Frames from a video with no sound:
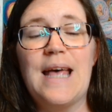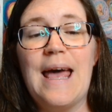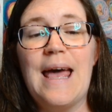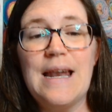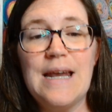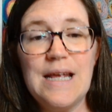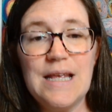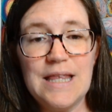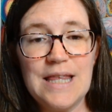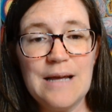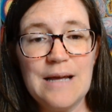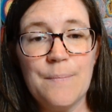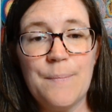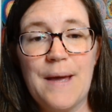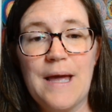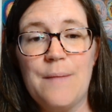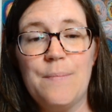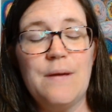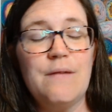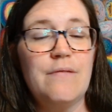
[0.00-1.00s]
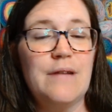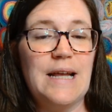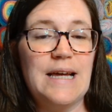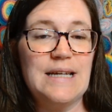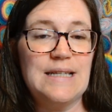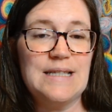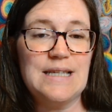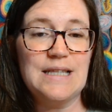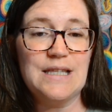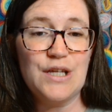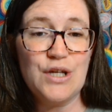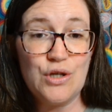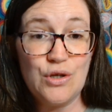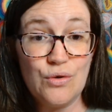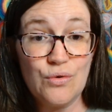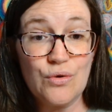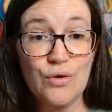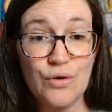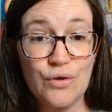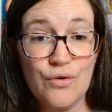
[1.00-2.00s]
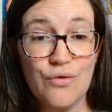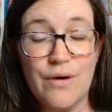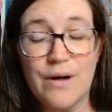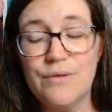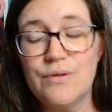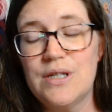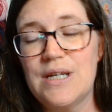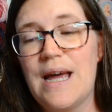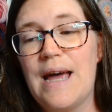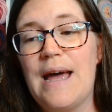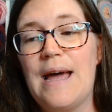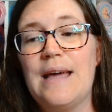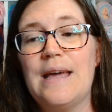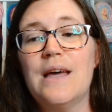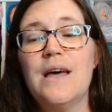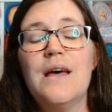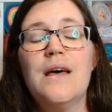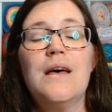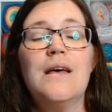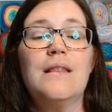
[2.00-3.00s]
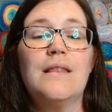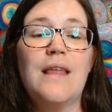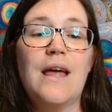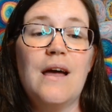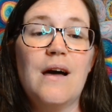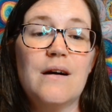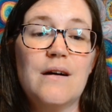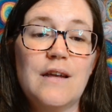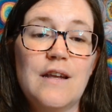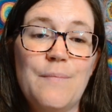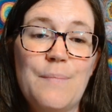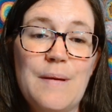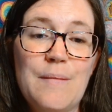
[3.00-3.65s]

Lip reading: anything baby related that you can crochet, they are going to be